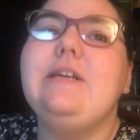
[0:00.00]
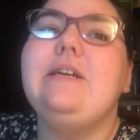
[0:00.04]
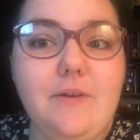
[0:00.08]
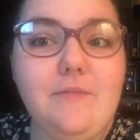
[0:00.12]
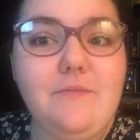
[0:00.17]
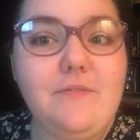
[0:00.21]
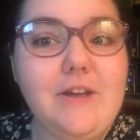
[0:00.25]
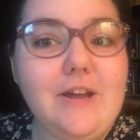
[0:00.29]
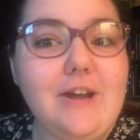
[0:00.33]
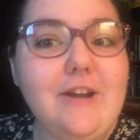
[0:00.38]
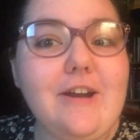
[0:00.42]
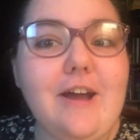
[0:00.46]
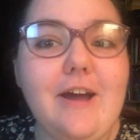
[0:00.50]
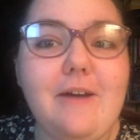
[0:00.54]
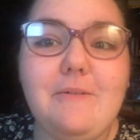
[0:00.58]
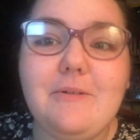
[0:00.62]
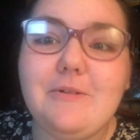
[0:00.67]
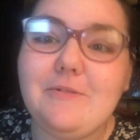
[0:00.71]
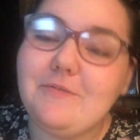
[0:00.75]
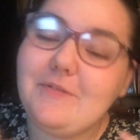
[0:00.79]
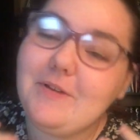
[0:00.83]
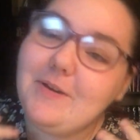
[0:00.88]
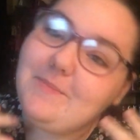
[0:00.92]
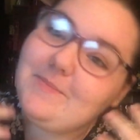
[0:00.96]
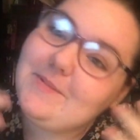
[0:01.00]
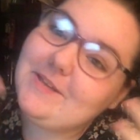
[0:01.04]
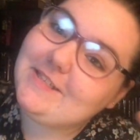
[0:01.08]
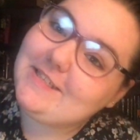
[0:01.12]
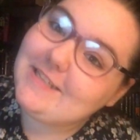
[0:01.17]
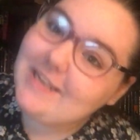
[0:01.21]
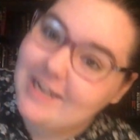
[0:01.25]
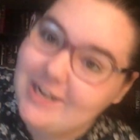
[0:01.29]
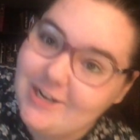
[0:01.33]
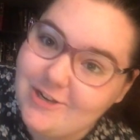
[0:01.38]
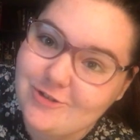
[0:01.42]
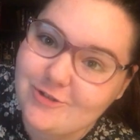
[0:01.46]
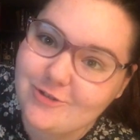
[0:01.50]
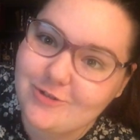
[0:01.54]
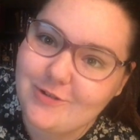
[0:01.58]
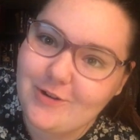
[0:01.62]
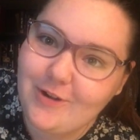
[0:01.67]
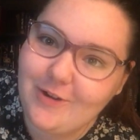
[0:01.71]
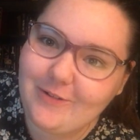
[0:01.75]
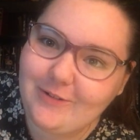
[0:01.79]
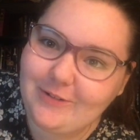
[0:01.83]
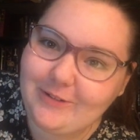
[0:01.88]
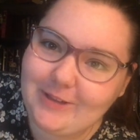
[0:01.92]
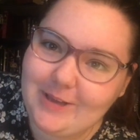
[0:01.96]
I figured I would film this
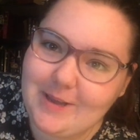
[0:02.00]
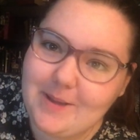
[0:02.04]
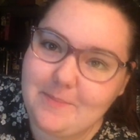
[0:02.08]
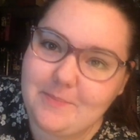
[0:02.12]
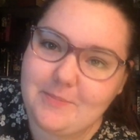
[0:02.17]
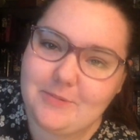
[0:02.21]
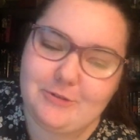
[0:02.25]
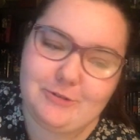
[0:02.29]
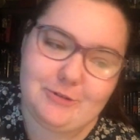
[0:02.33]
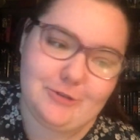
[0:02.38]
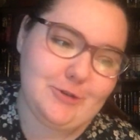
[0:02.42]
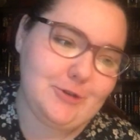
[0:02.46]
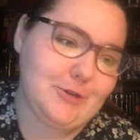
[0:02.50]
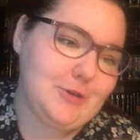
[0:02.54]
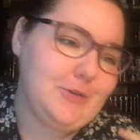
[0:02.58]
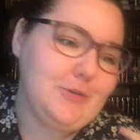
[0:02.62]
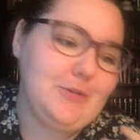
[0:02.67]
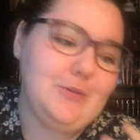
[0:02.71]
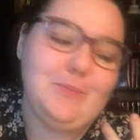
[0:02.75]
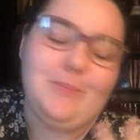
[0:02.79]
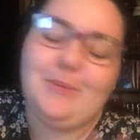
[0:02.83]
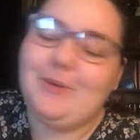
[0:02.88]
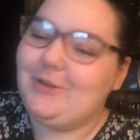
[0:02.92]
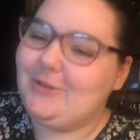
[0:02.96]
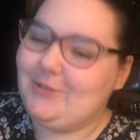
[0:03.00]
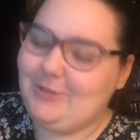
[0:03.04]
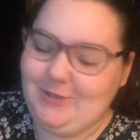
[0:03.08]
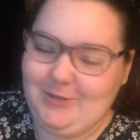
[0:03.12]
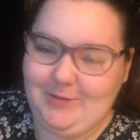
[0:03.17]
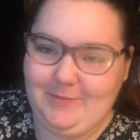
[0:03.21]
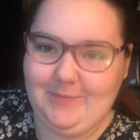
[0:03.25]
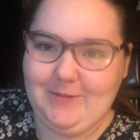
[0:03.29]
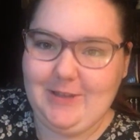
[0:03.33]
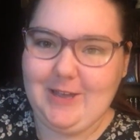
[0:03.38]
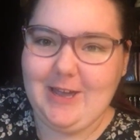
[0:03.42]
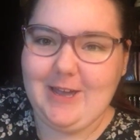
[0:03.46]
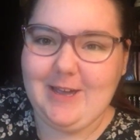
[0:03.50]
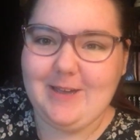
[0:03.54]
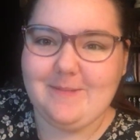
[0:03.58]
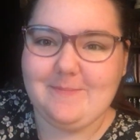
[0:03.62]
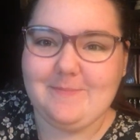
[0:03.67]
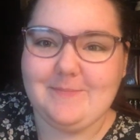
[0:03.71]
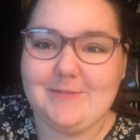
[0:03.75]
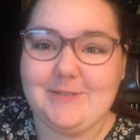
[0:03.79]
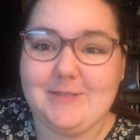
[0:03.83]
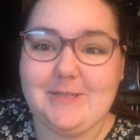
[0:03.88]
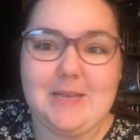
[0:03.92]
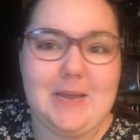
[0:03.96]
intro clip to the BookTube
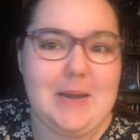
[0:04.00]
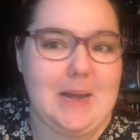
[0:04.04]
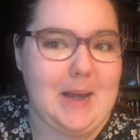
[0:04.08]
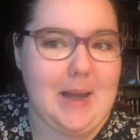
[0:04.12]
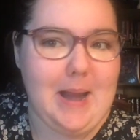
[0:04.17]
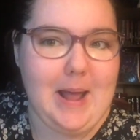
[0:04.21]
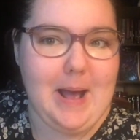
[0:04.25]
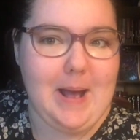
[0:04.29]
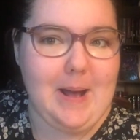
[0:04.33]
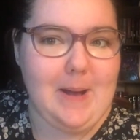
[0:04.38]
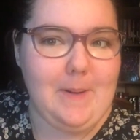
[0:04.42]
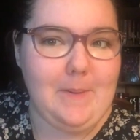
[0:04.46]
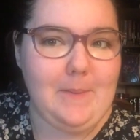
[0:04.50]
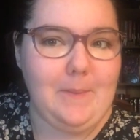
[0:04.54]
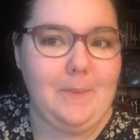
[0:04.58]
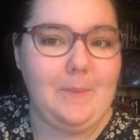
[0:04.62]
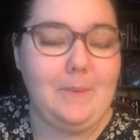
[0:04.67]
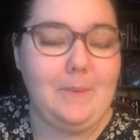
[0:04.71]
games now